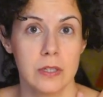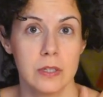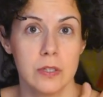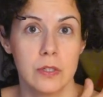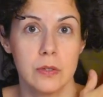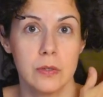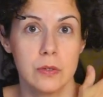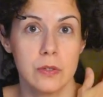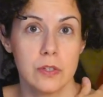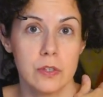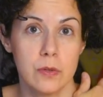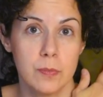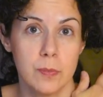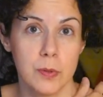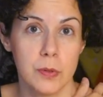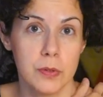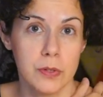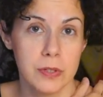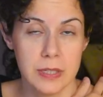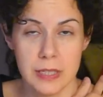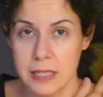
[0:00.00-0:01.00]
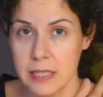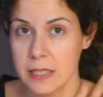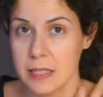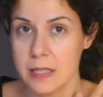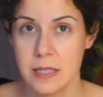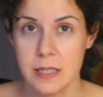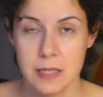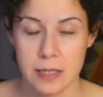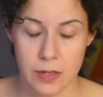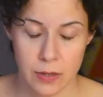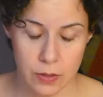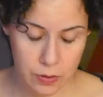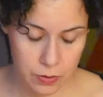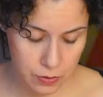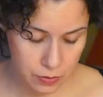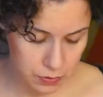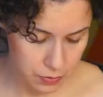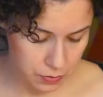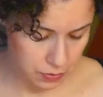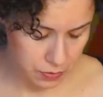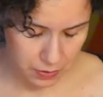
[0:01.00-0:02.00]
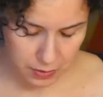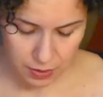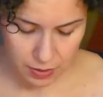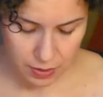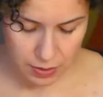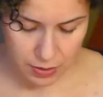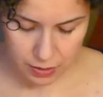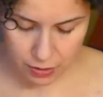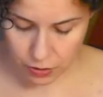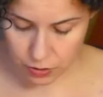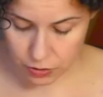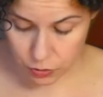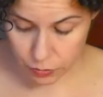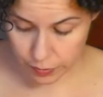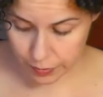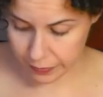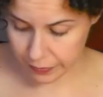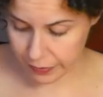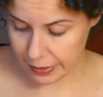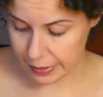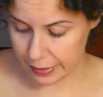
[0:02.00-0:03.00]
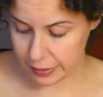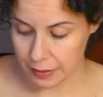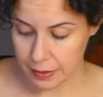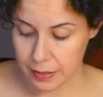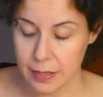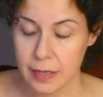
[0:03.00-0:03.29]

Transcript: to support it, so it's going to be fine.